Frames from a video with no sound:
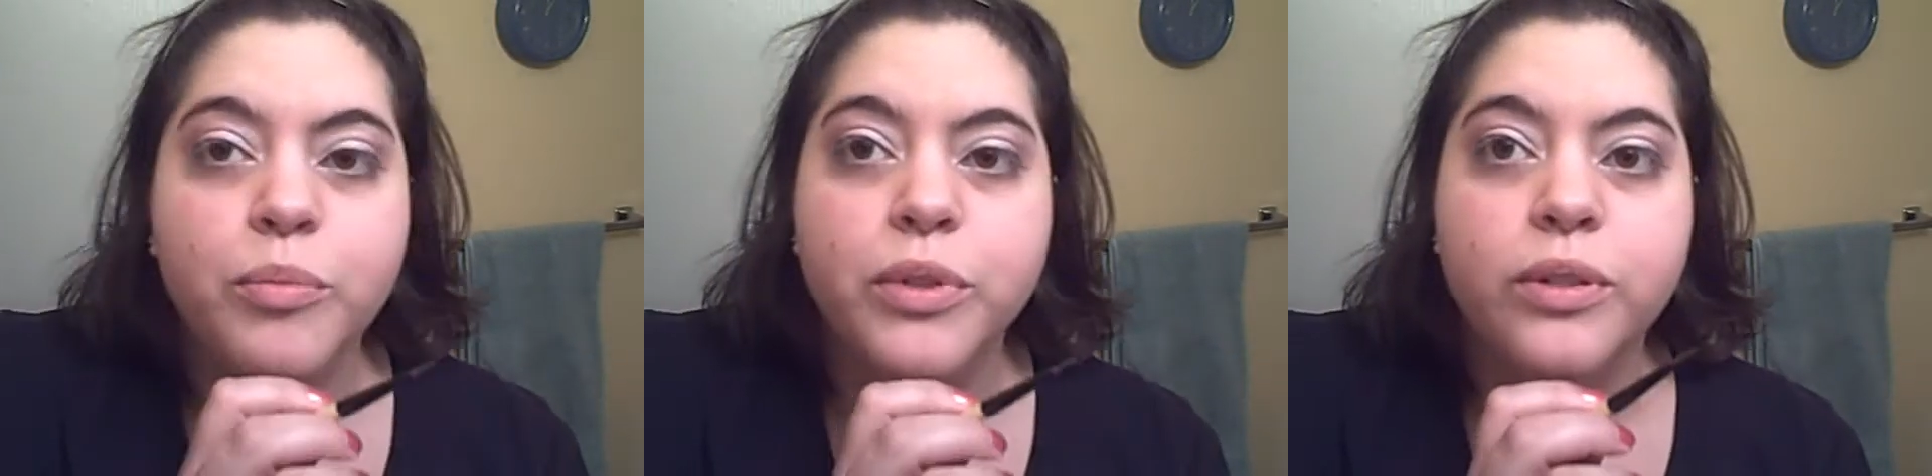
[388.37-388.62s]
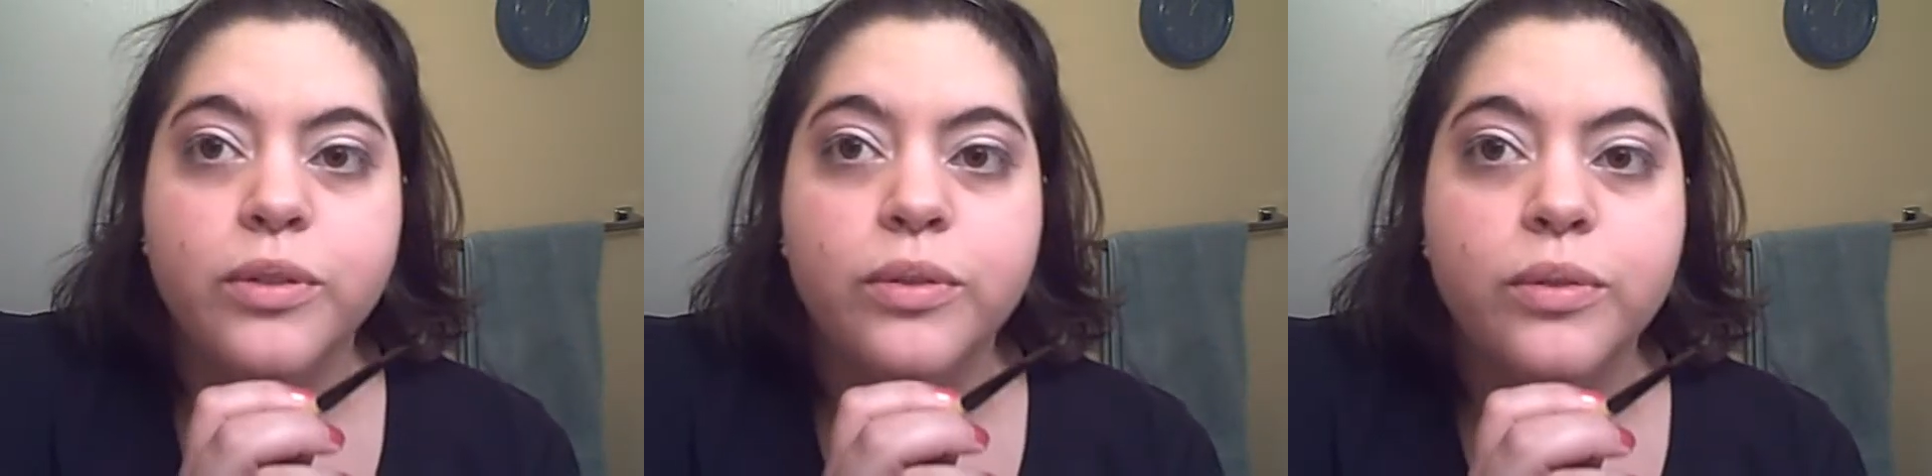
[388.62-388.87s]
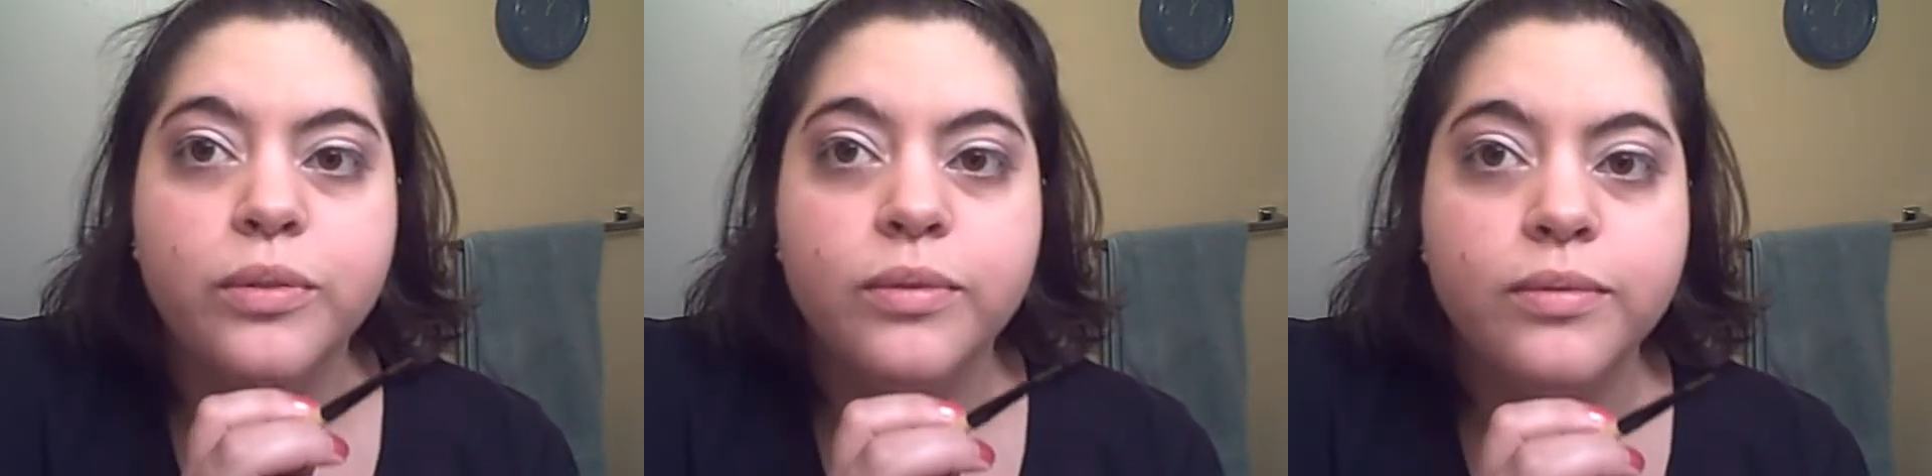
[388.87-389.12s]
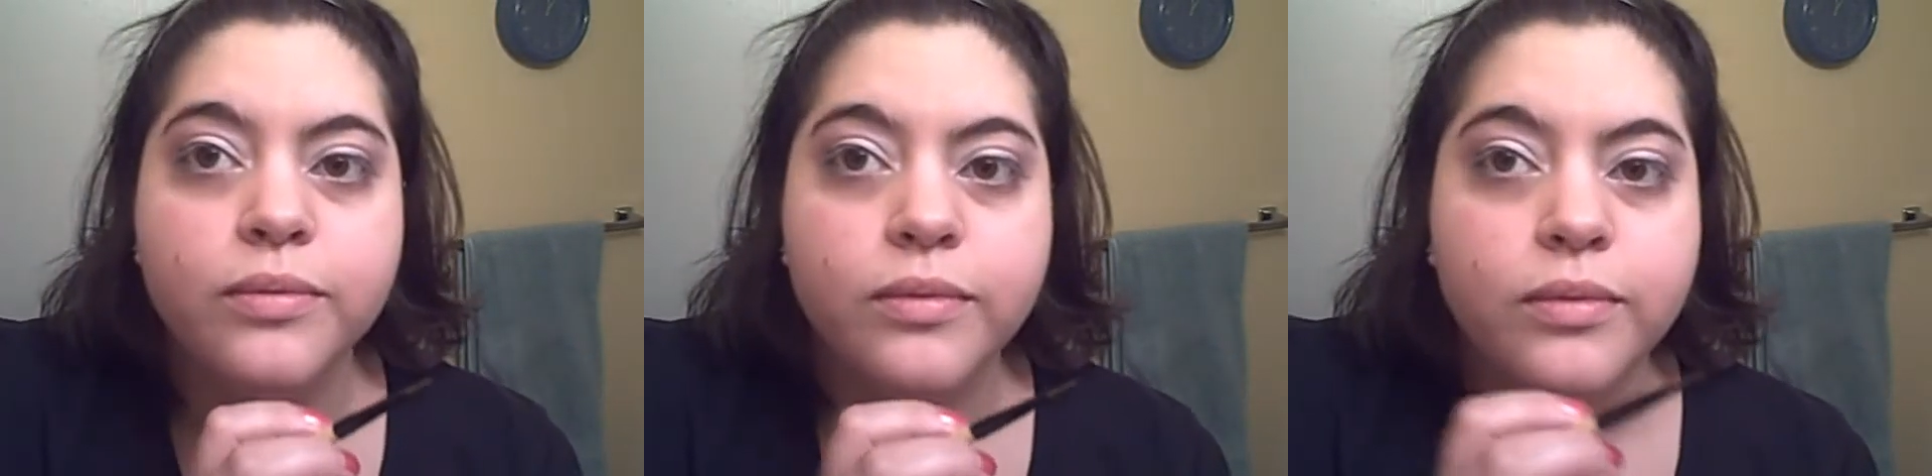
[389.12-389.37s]
blue
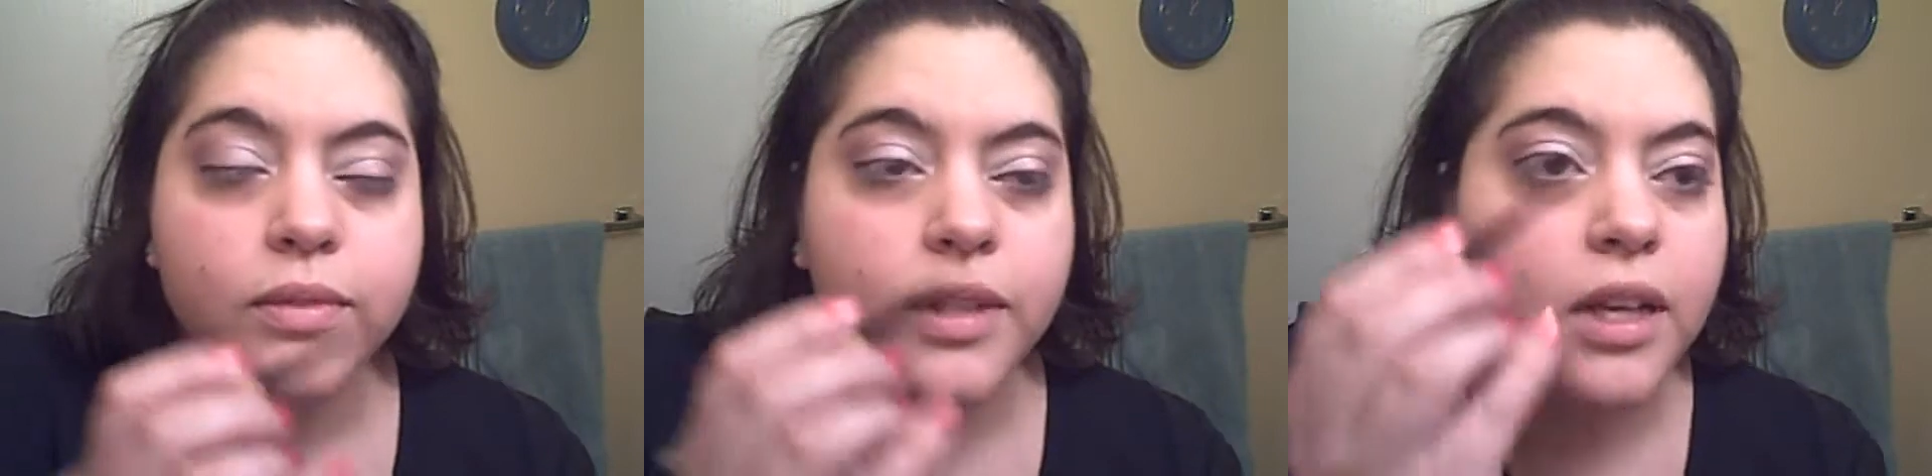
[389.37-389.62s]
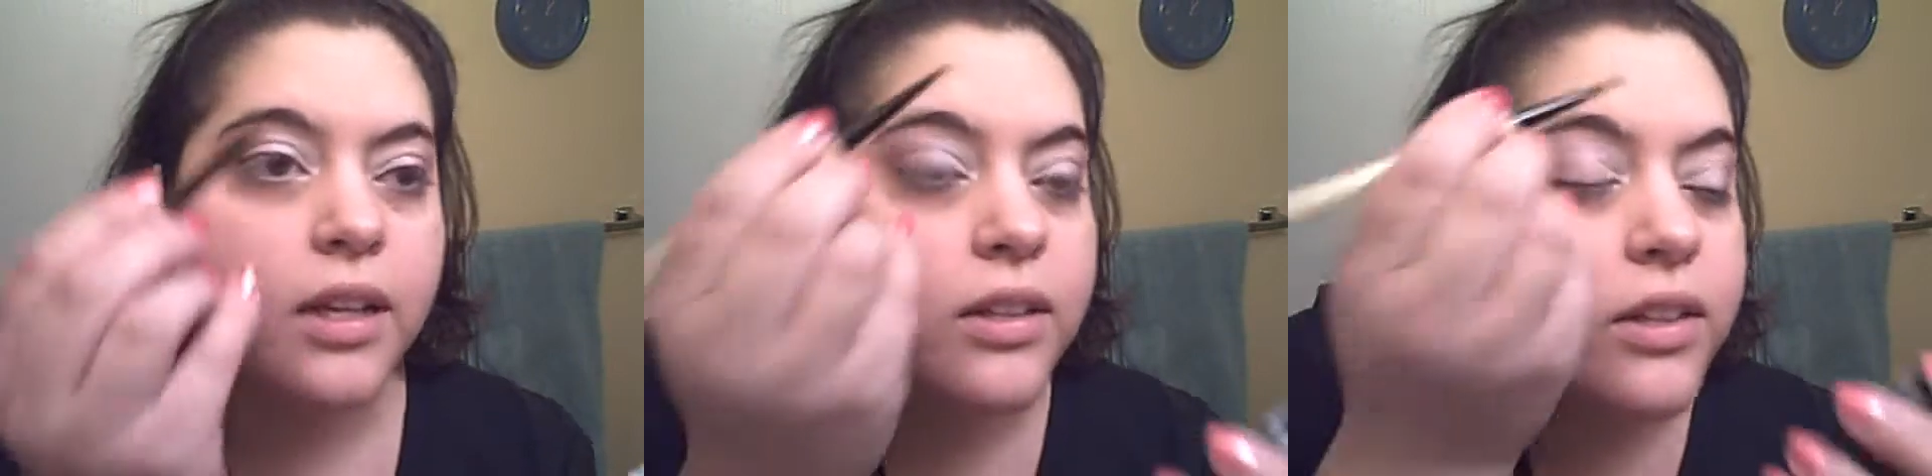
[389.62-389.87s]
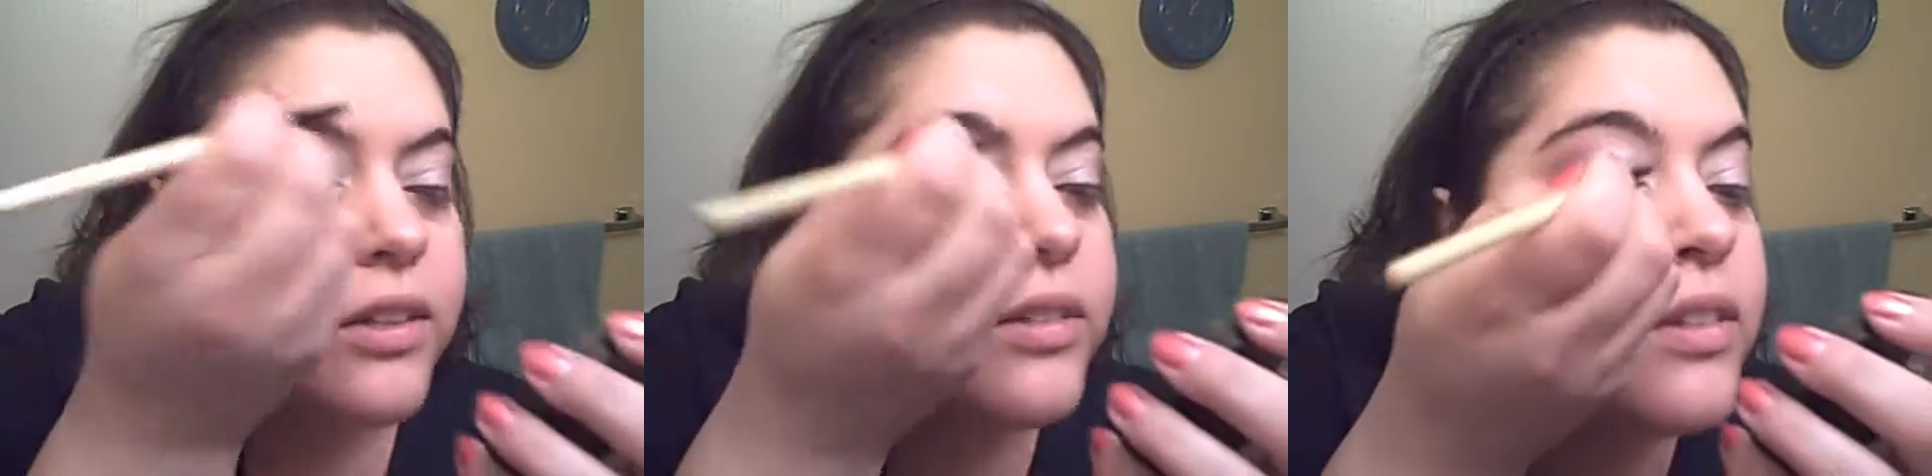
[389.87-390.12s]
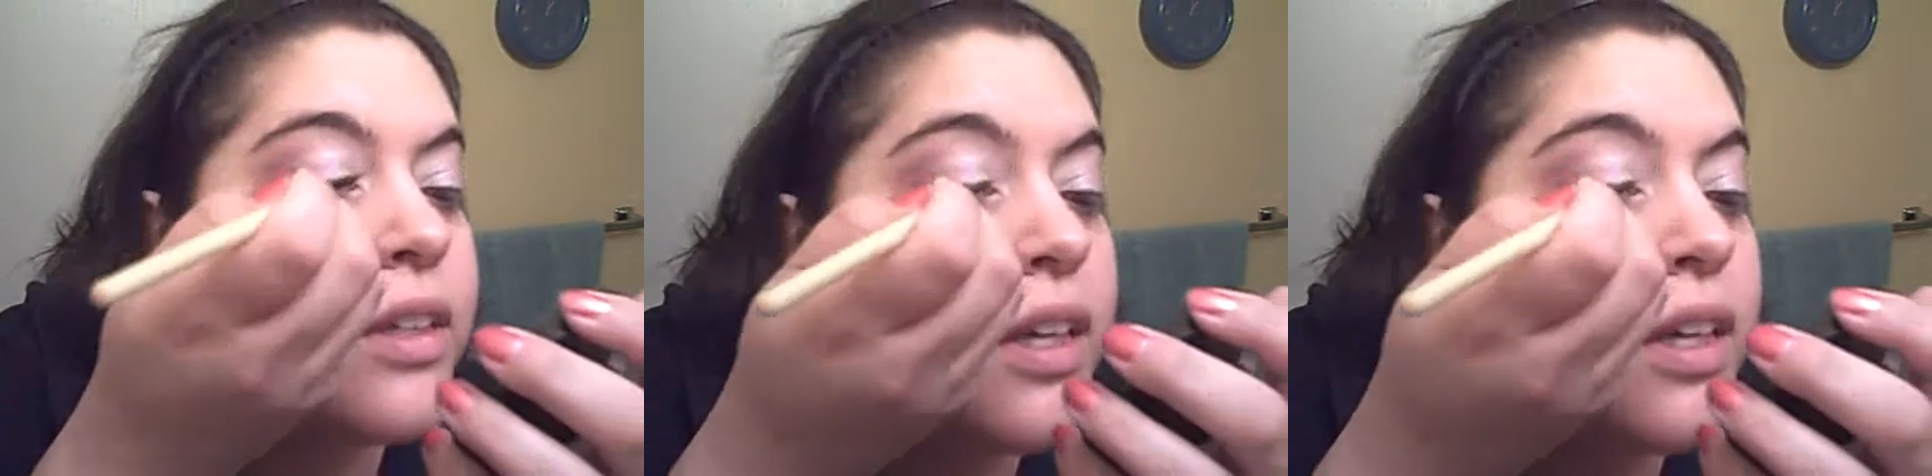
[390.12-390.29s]
color,